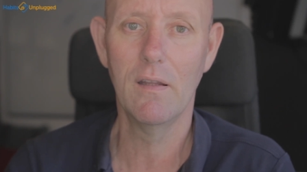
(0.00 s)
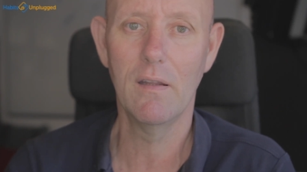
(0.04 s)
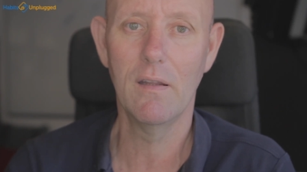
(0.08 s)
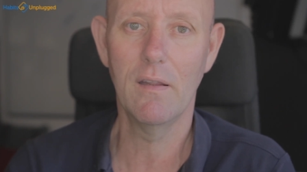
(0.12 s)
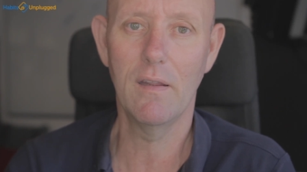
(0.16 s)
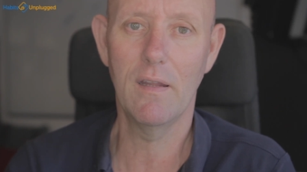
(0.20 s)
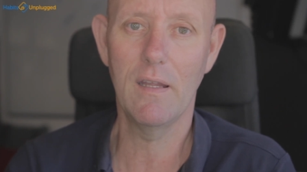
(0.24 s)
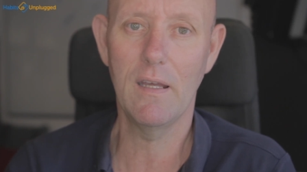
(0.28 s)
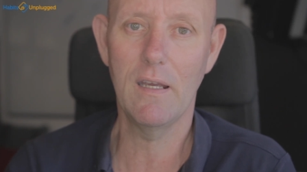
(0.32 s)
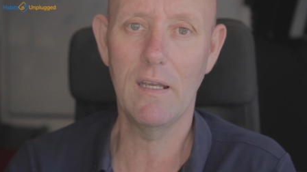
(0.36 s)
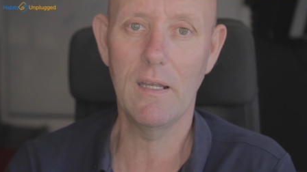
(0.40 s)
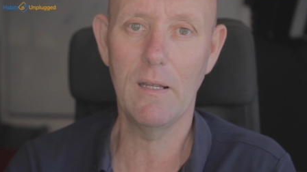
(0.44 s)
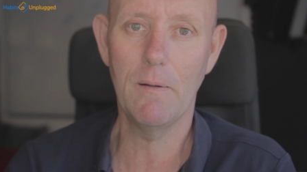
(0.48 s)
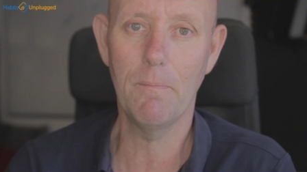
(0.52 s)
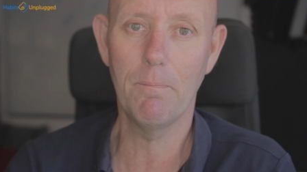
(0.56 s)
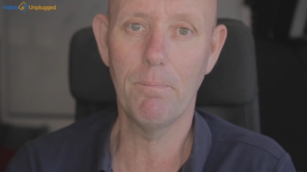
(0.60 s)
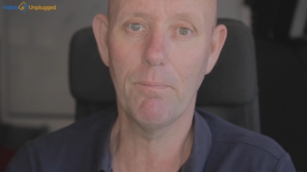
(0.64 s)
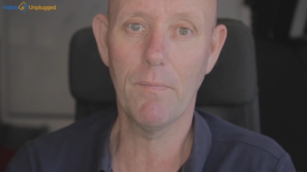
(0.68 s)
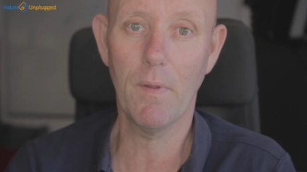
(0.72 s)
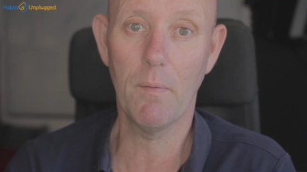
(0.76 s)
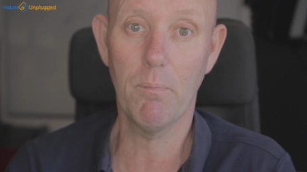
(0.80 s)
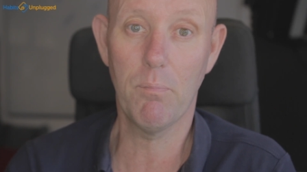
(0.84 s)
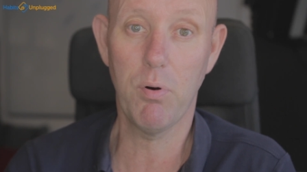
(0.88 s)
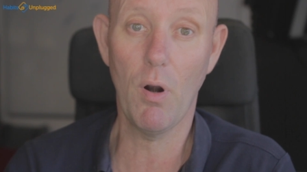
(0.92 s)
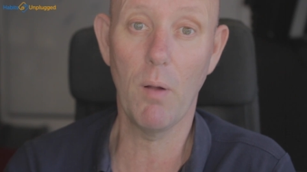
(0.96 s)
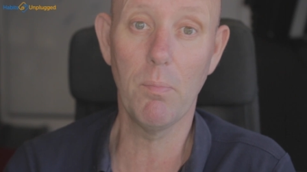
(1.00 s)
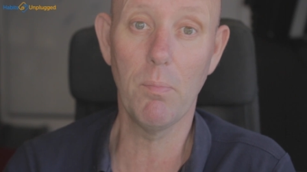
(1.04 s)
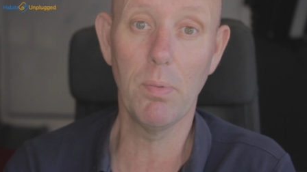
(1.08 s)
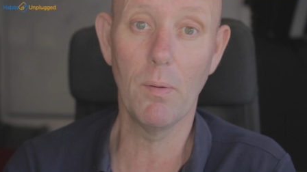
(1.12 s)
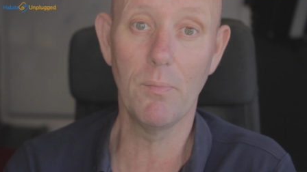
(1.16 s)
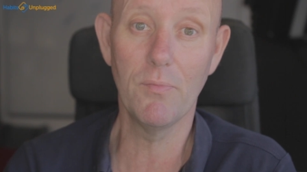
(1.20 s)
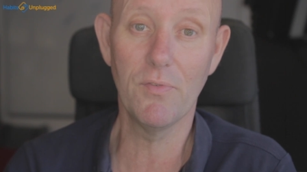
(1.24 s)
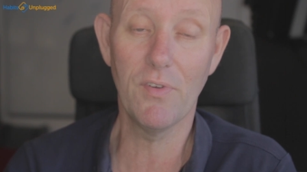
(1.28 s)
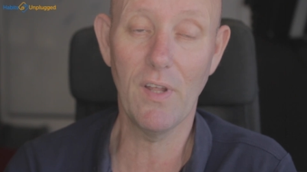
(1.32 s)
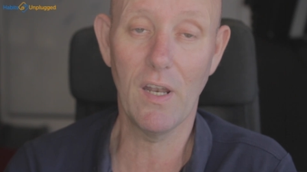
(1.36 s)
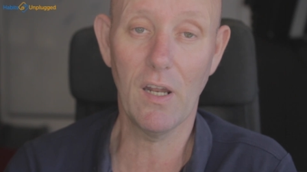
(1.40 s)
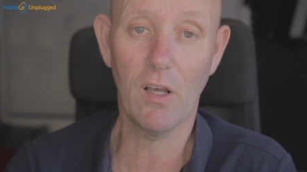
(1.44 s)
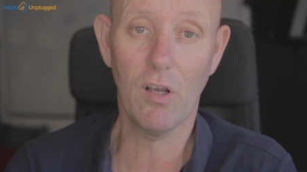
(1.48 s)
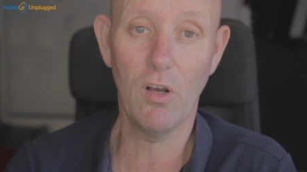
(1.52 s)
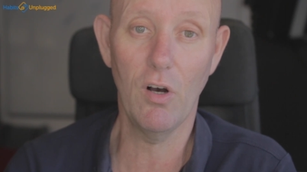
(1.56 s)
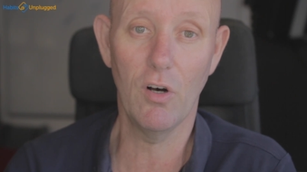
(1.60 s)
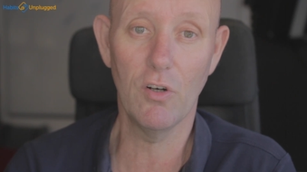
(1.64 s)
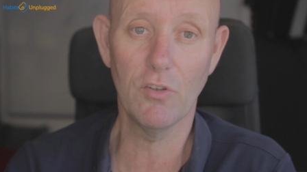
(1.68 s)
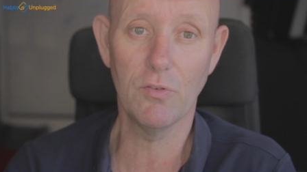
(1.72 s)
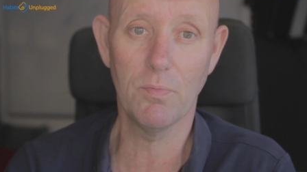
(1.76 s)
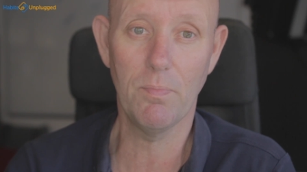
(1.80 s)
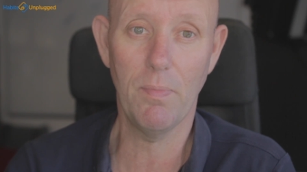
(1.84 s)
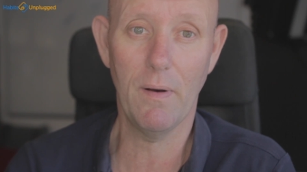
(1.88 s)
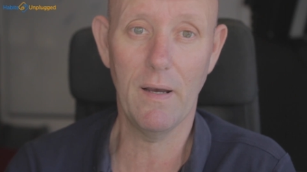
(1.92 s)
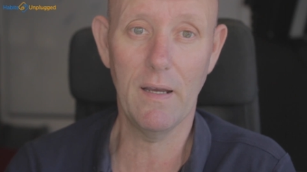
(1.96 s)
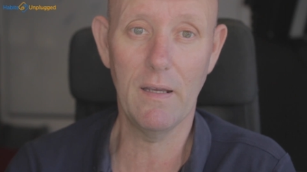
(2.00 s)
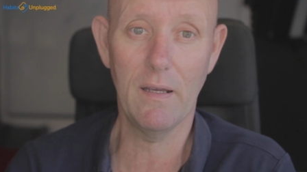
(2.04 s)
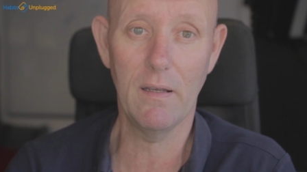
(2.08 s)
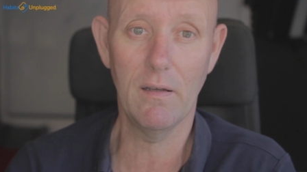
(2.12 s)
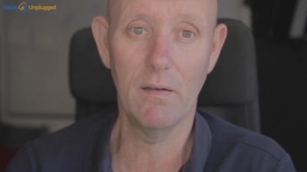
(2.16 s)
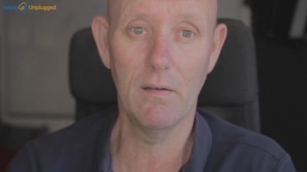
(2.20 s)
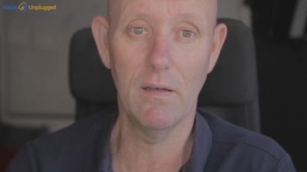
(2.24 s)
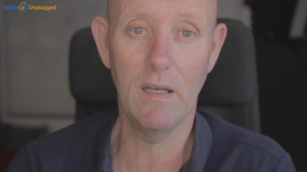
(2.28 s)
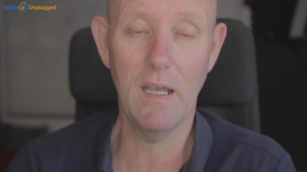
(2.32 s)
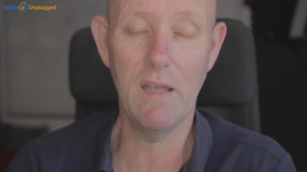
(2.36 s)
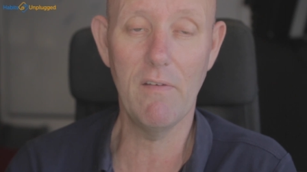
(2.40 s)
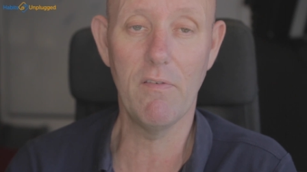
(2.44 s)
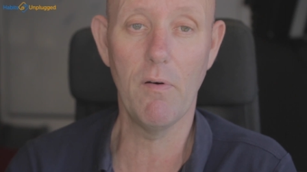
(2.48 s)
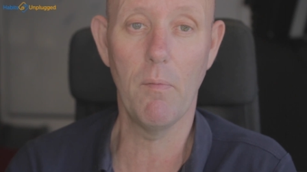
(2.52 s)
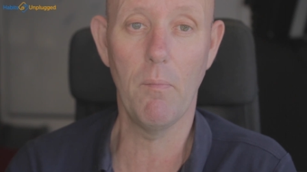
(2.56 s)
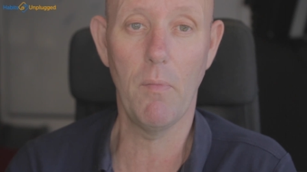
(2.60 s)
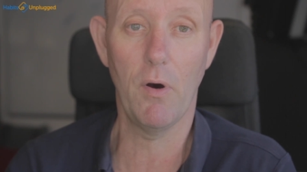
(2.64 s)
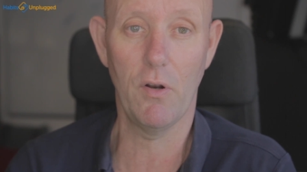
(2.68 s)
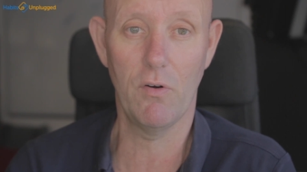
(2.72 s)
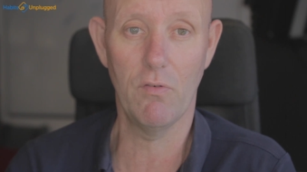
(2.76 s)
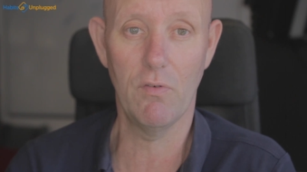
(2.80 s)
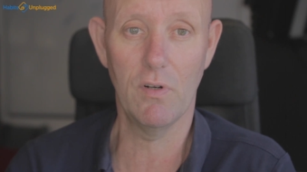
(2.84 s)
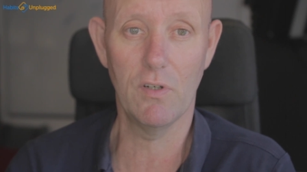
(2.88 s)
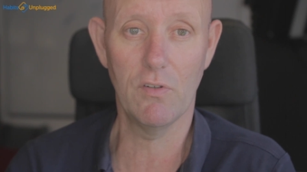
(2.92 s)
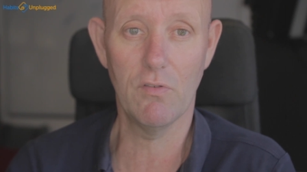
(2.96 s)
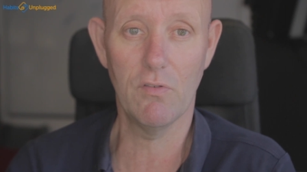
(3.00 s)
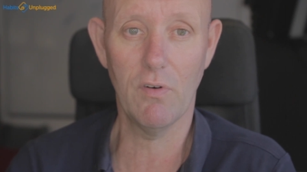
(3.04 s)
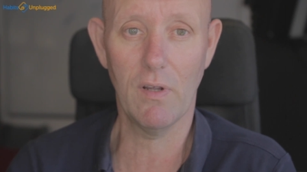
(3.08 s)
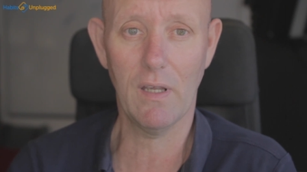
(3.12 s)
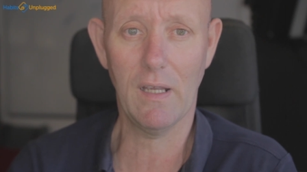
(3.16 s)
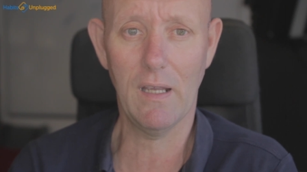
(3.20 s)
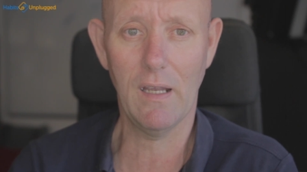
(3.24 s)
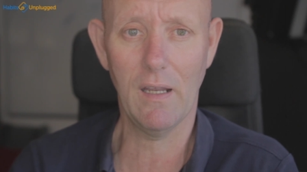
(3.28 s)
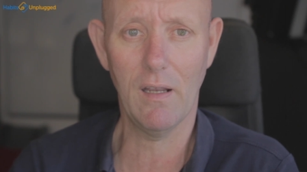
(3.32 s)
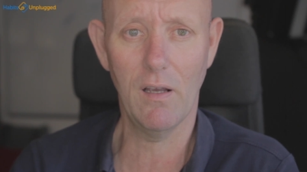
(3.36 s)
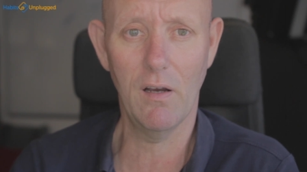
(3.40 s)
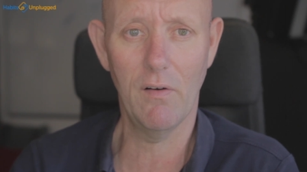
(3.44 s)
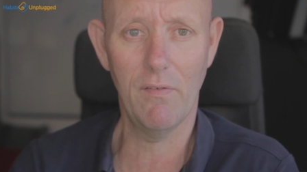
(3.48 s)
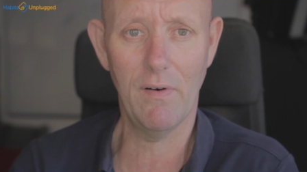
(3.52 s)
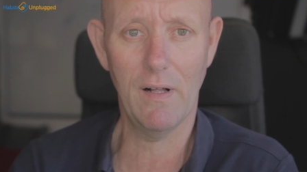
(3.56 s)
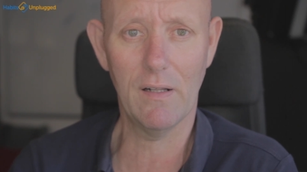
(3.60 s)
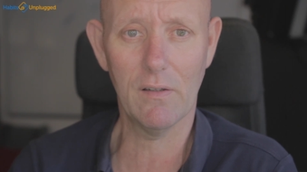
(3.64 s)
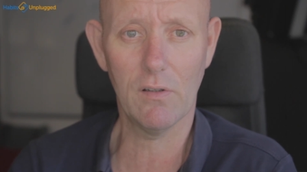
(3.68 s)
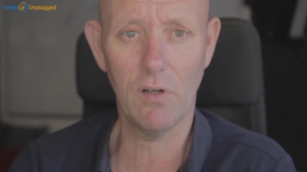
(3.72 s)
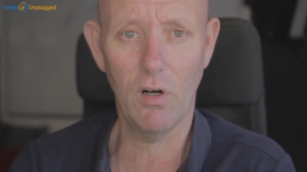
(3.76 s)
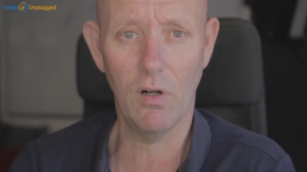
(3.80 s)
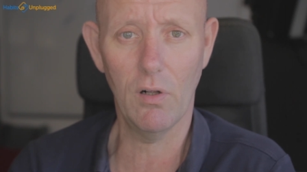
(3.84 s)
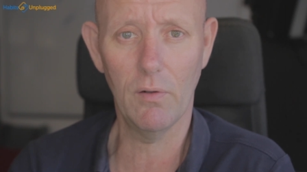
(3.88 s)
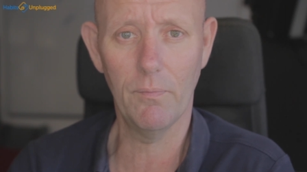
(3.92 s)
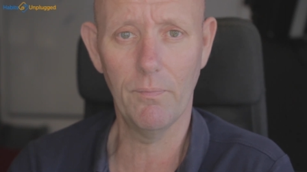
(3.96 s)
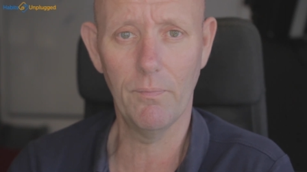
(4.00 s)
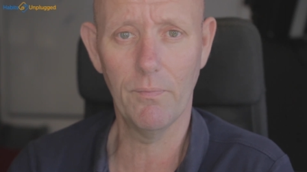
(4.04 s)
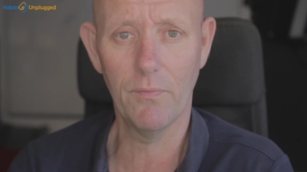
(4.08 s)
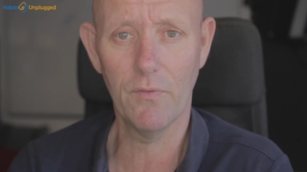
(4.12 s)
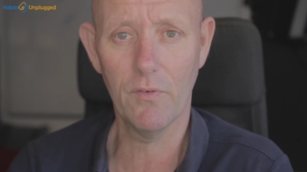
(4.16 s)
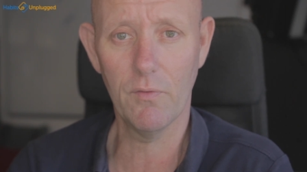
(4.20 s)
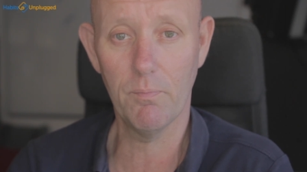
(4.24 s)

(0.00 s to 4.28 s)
the problems that are caused by even moderate drinking of alcohol.